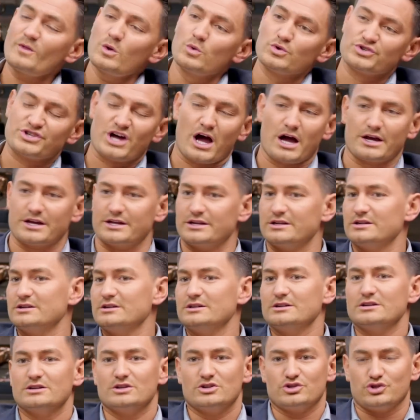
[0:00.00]
We're talking
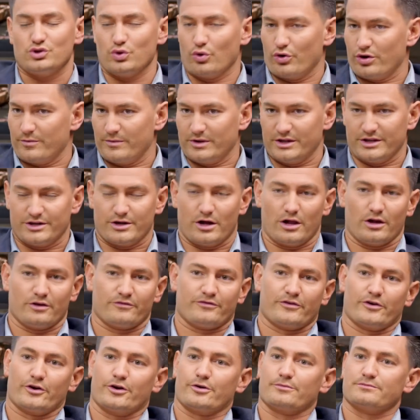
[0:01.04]
$200 million
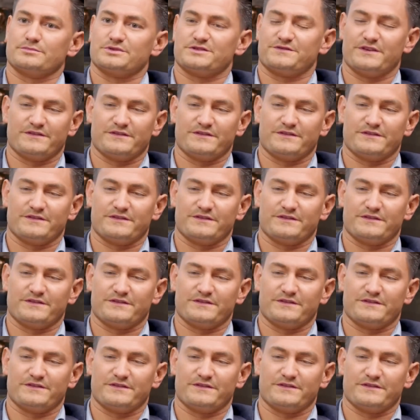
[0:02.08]
firms,